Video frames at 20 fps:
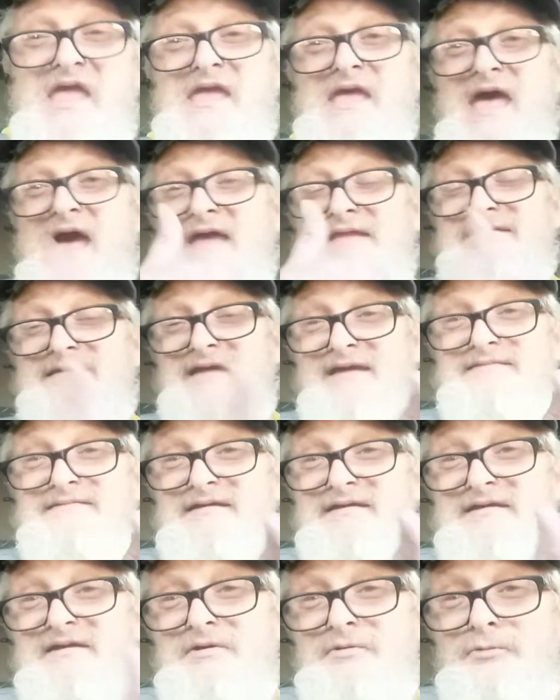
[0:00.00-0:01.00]
I
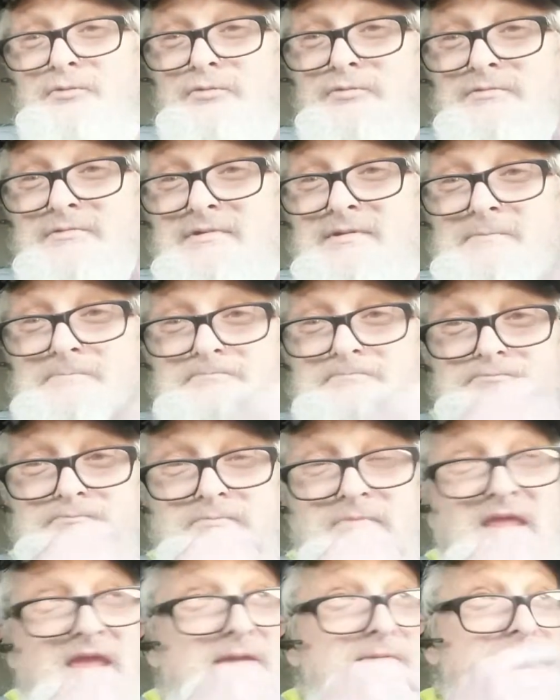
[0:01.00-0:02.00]
tell you,
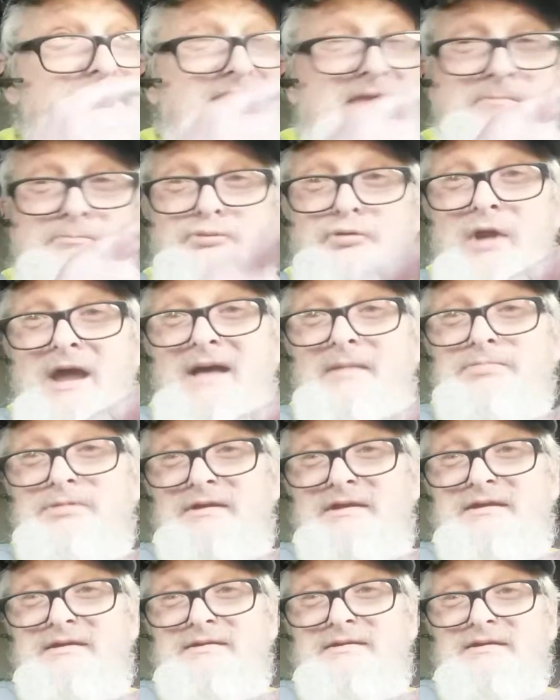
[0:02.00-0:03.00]
they
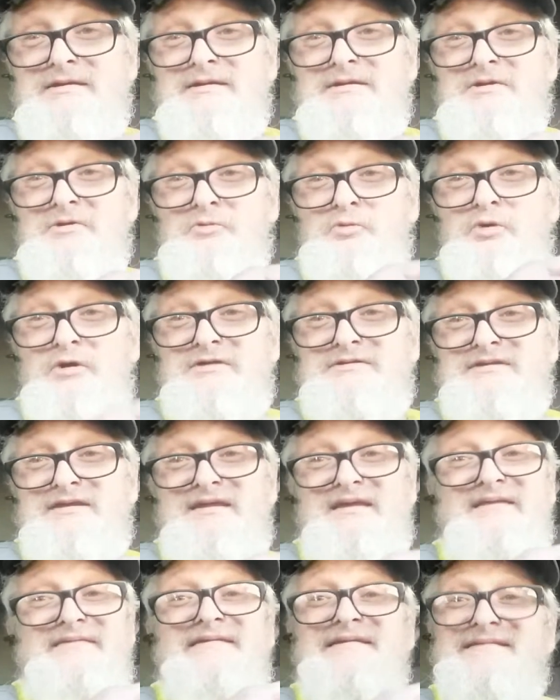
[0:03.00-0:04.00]
probably worked
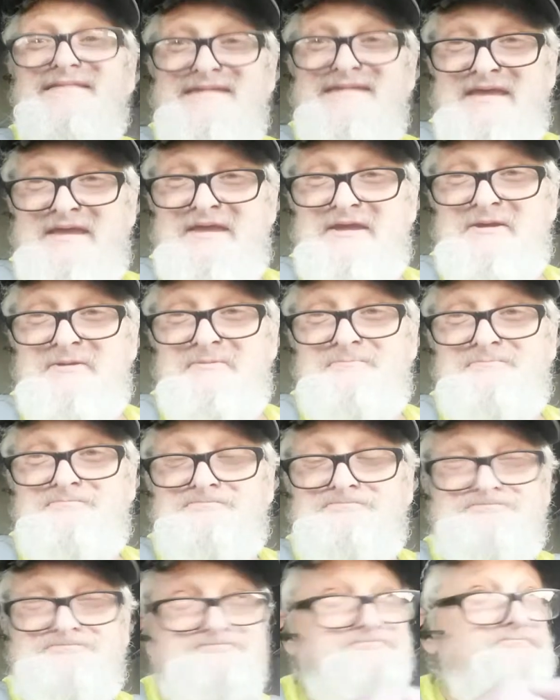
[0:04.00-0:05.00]
it as a team.
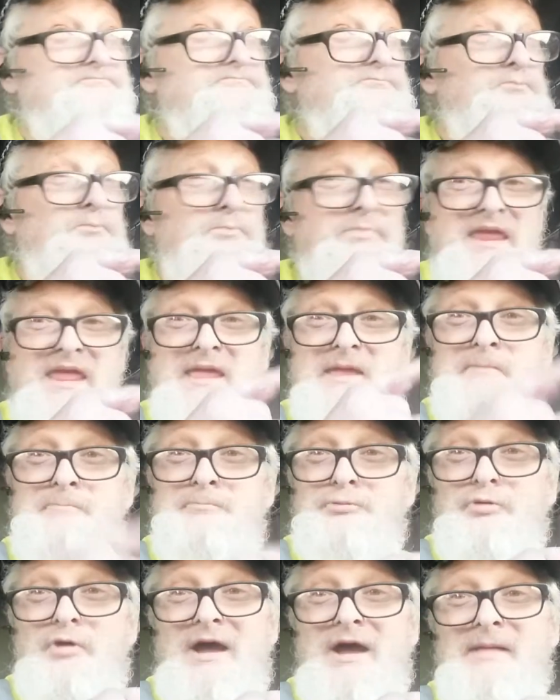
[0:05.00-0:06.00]
He
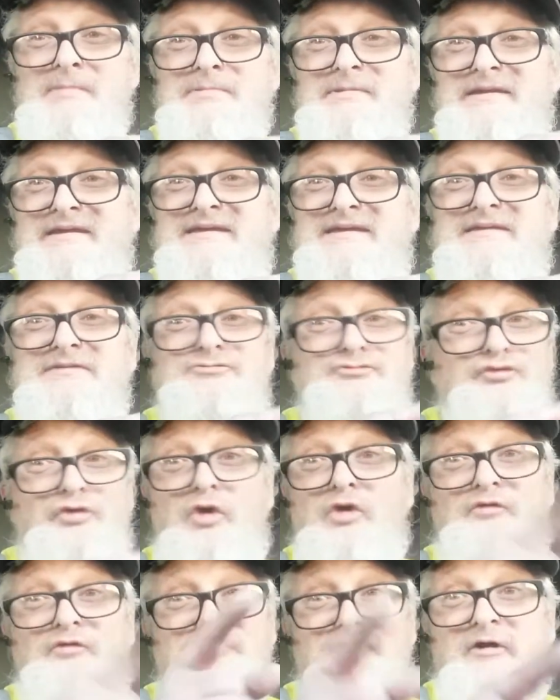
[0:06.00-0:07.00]
probably
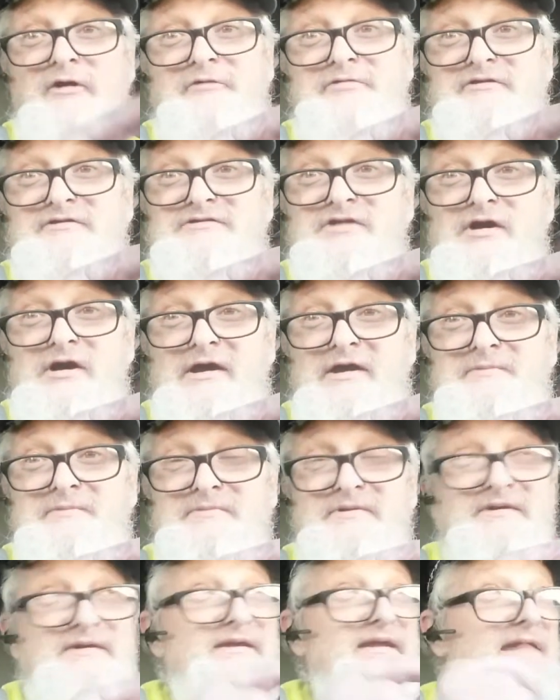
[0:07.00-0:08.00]
drove all the time,
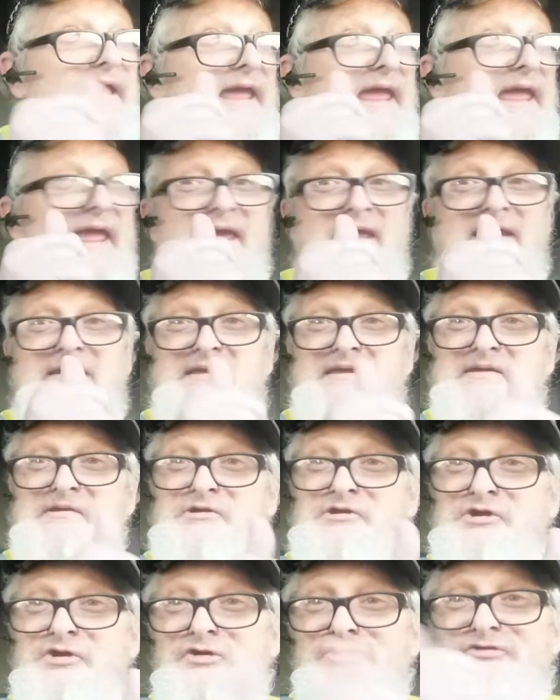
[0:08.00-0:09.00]
and
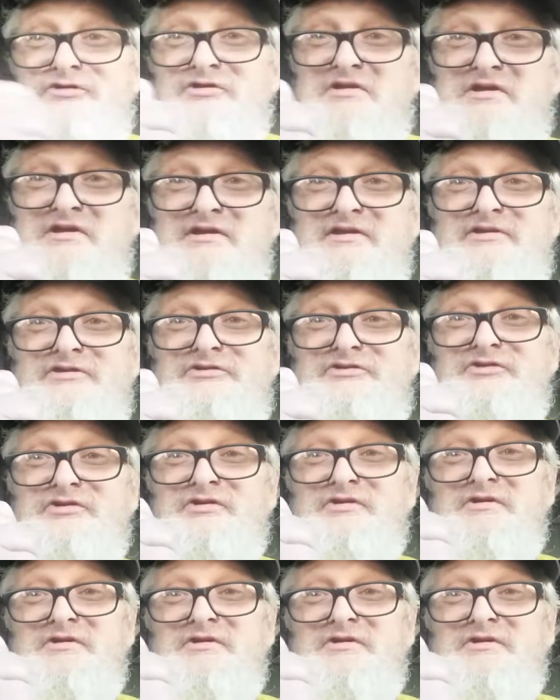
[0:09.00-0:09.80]
using his